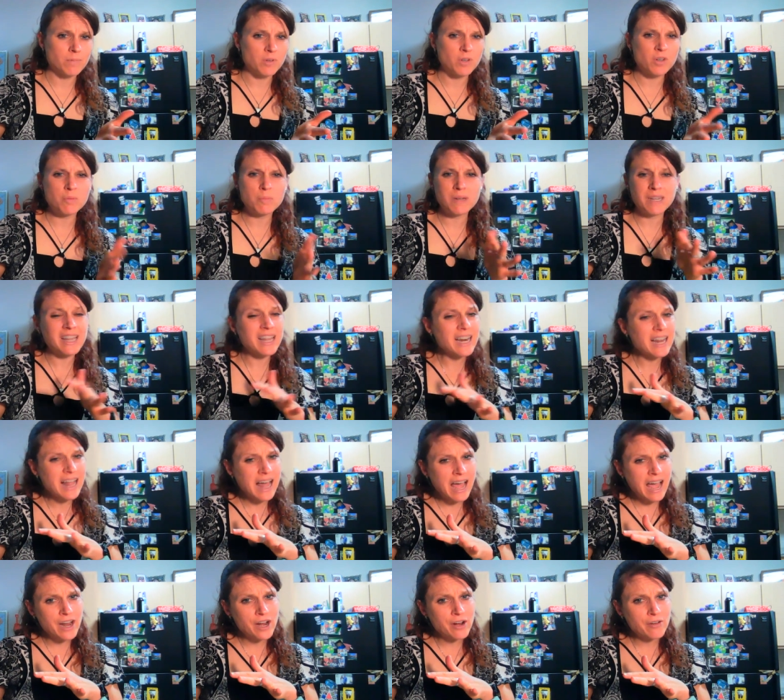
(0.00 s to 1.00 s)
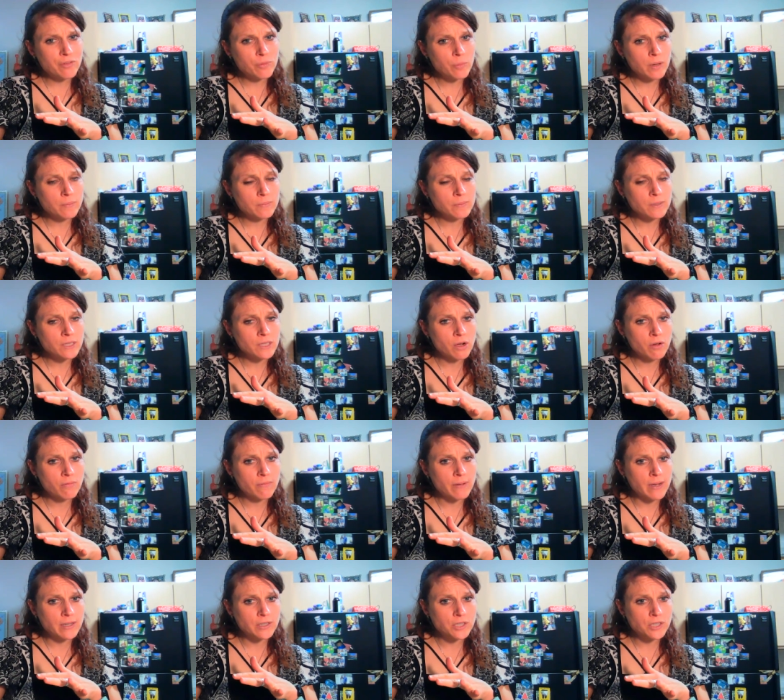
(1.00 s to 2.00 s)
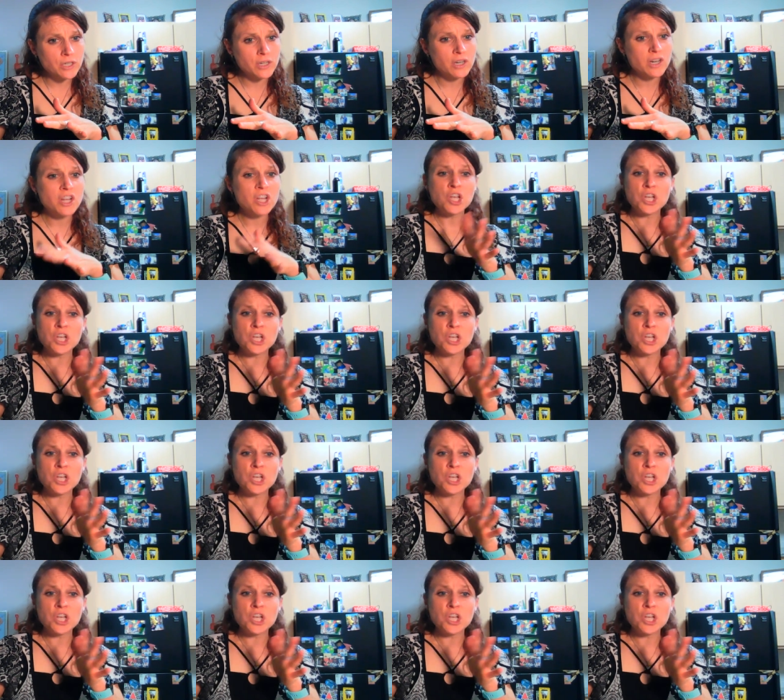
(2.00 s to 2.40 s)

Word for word: Could be a little higher if you want them to go faster,